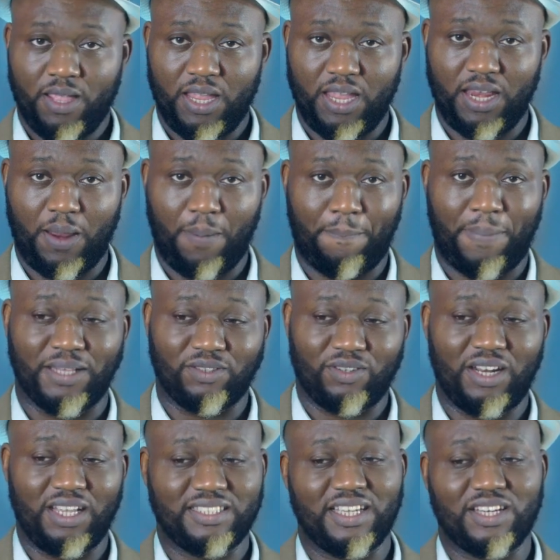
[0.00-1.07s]
in a
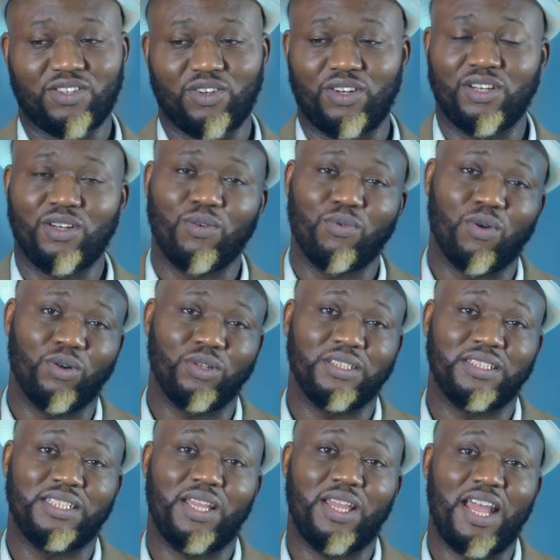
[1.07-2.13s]
particular section in the
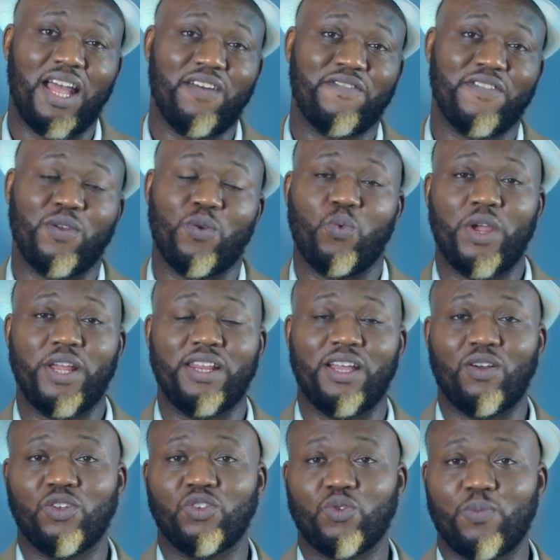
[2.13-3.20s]
world, they have a way they're
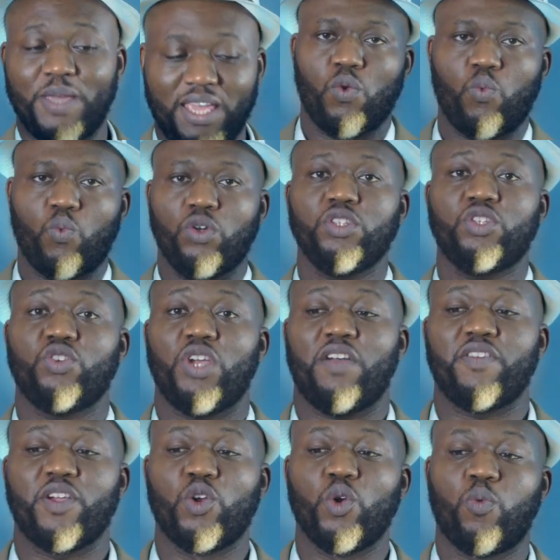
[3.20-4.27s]
going to behave. Once you
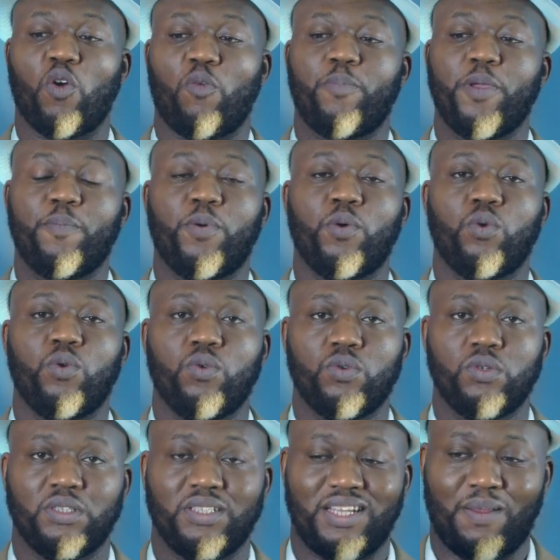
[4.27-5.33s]
have a group of people
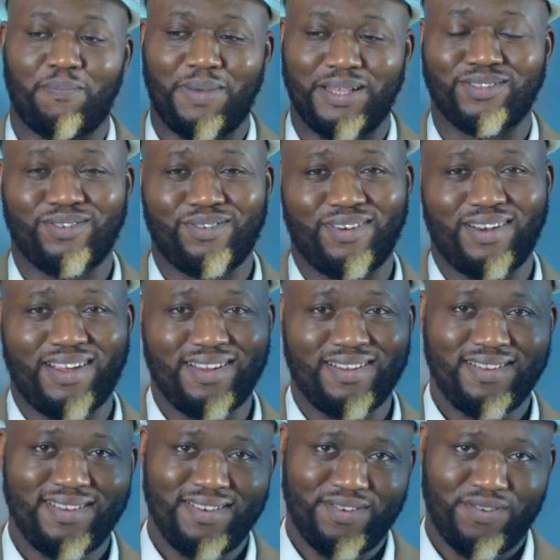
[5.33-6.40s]
in a particular
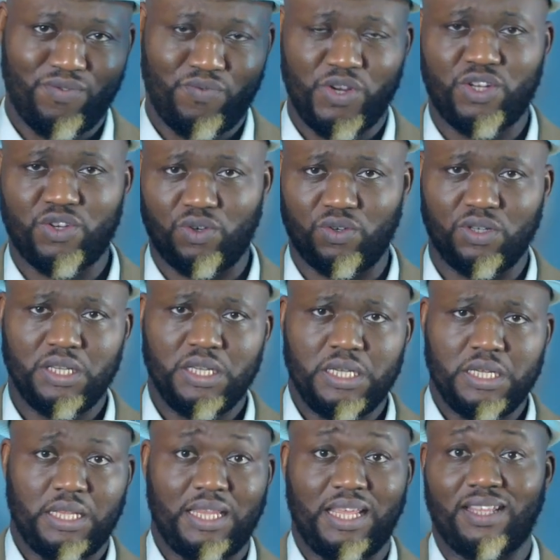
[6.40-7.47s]
region,
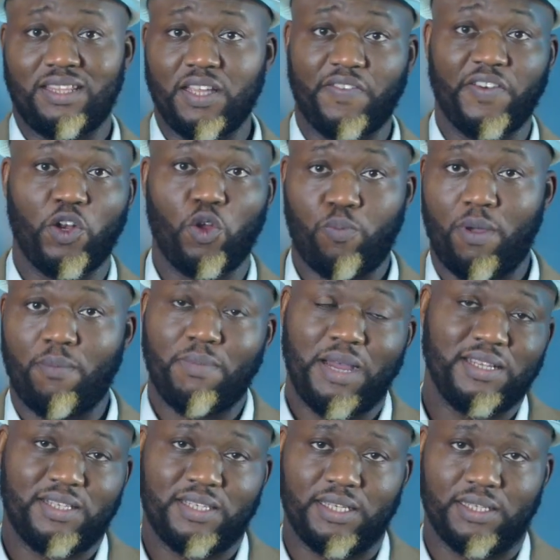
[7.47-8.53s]
they develop a
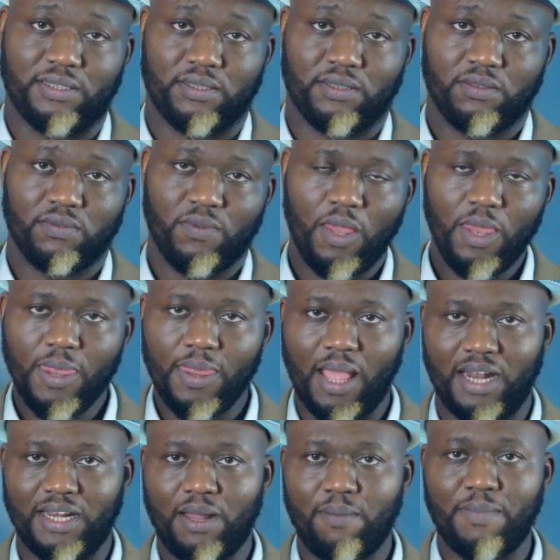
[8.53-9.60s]
mindset.
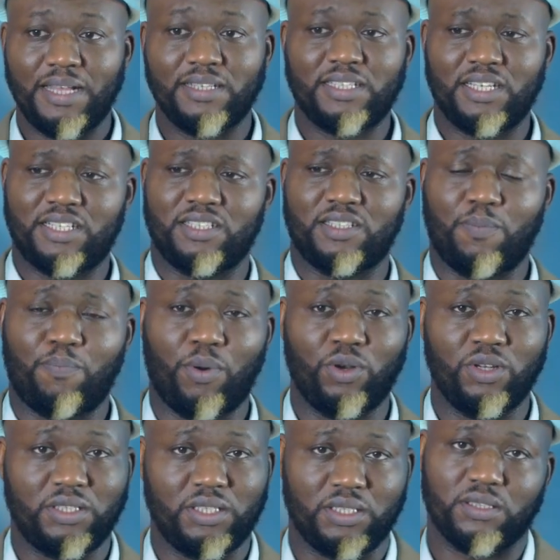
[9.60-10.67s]
And that mindset is the
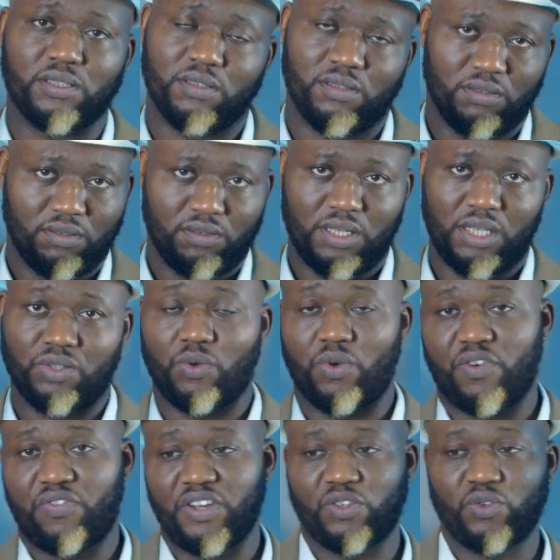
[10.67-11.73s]
politics. That's what we
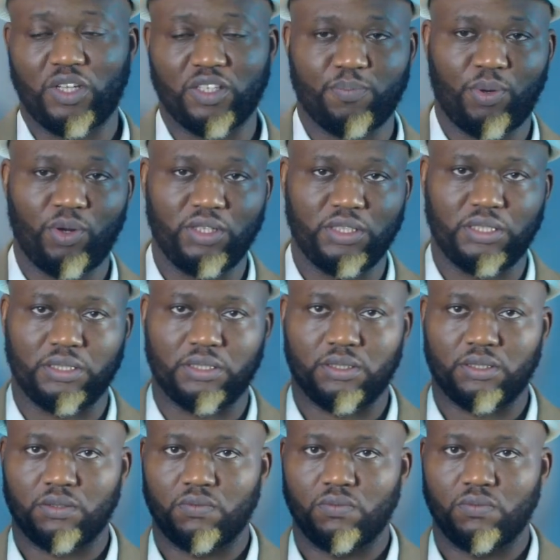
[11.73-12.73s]
refer to as politics.